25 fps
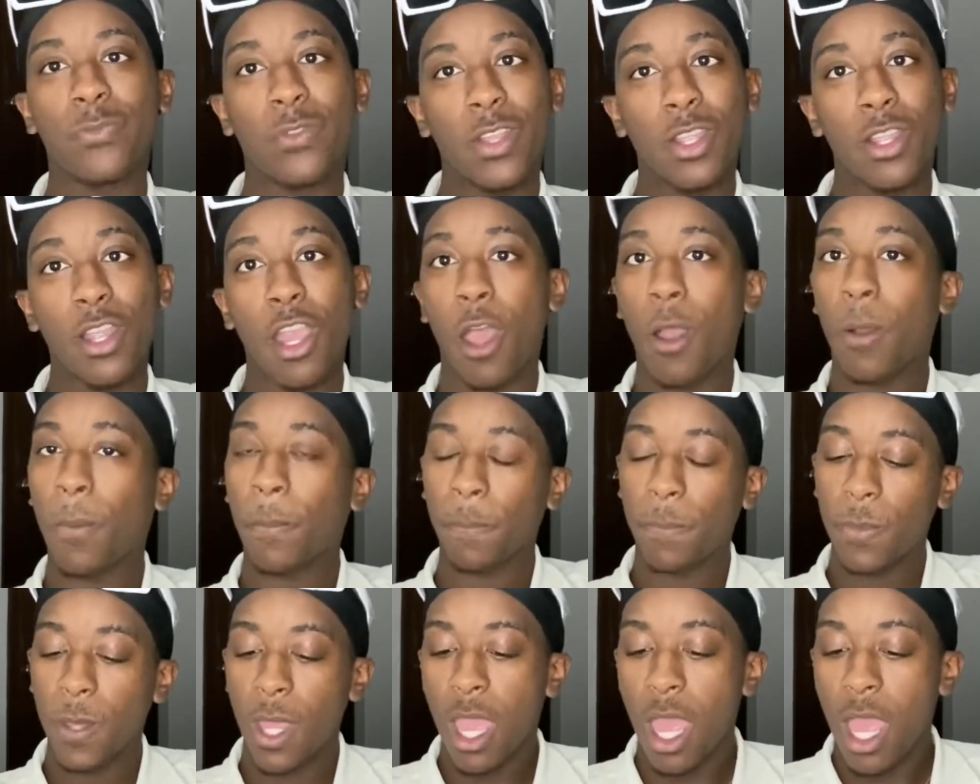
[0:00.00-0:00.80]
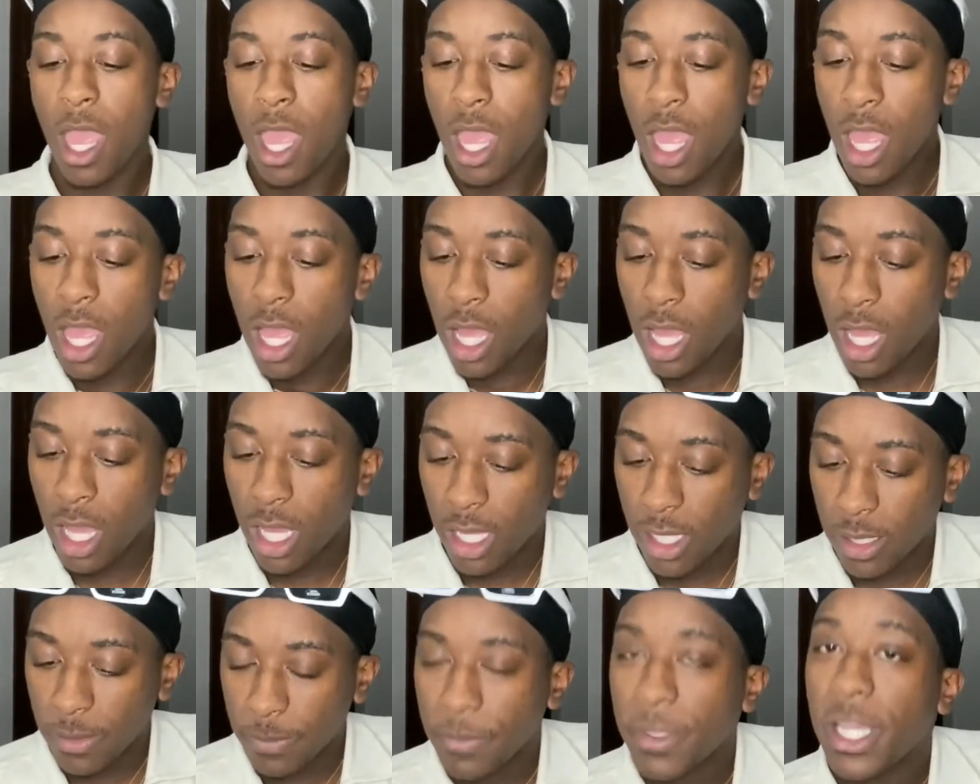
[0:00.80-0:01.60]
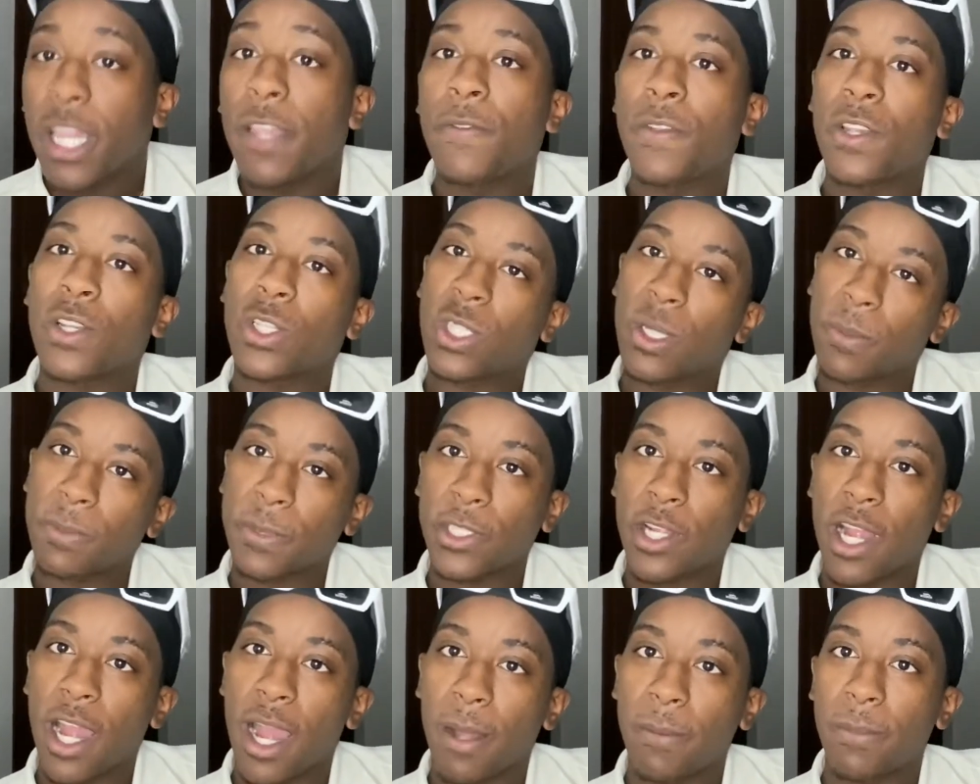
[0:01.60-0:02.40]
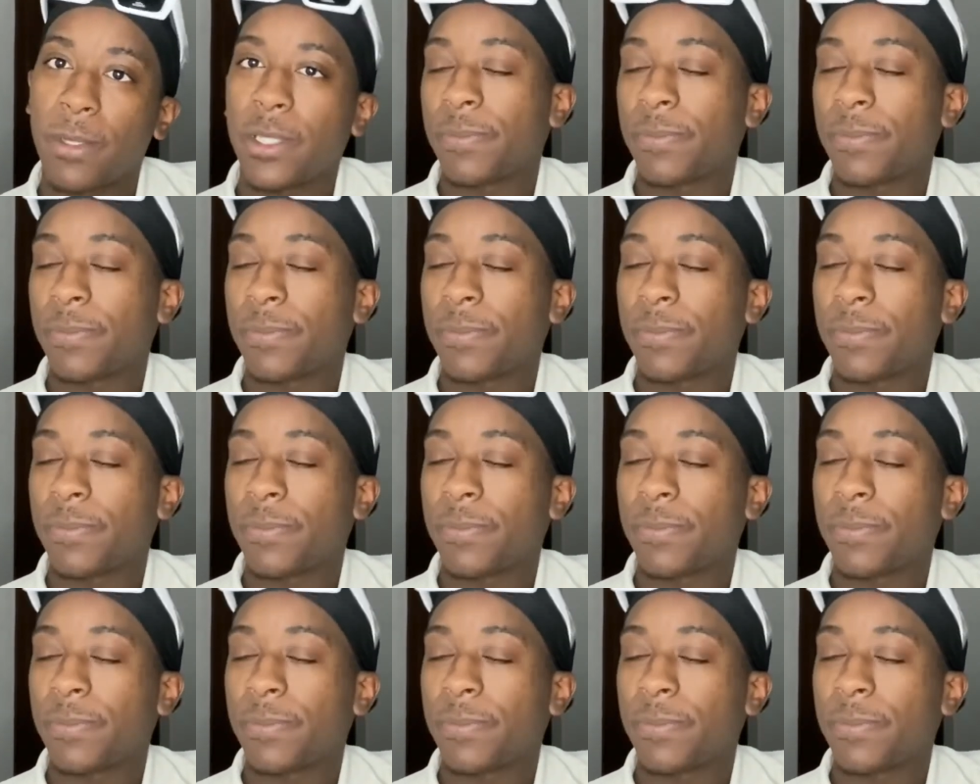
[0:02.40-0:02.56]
go. If you're subscribed.